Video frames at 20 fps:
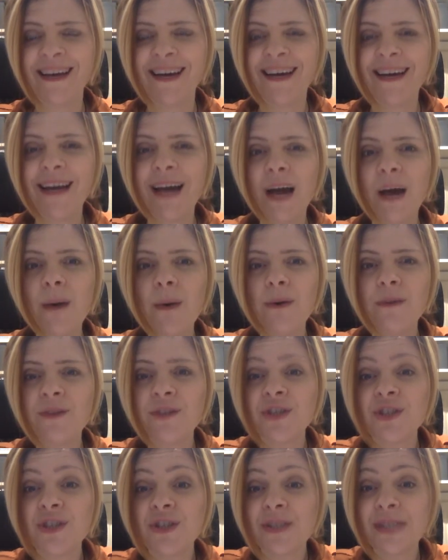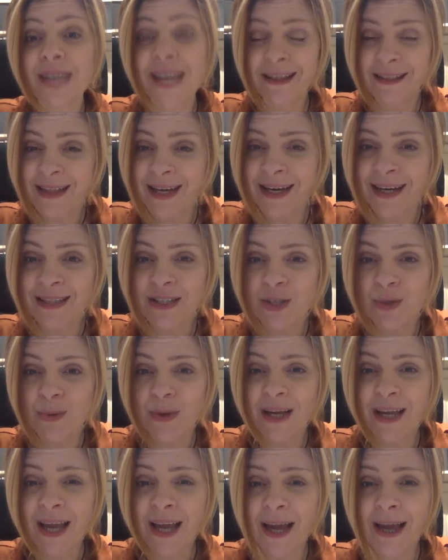And how often do you take that into
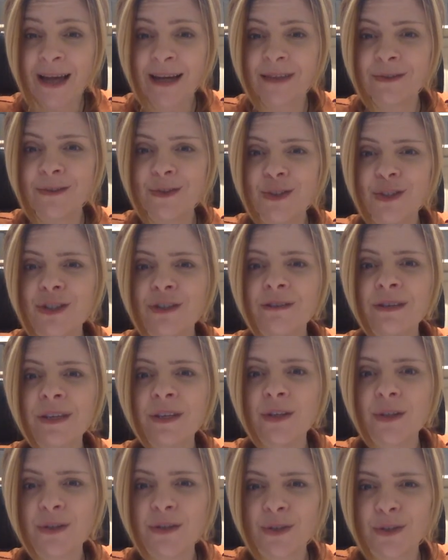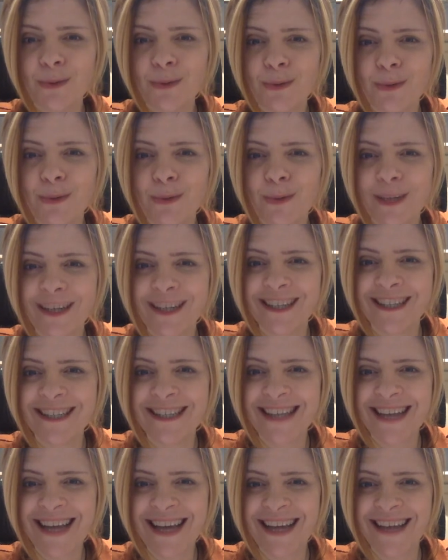account during your normal working
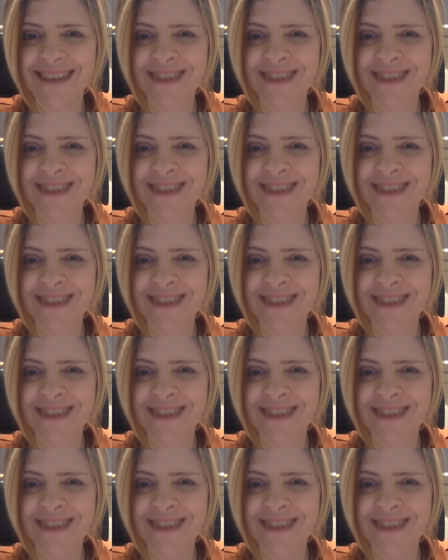day?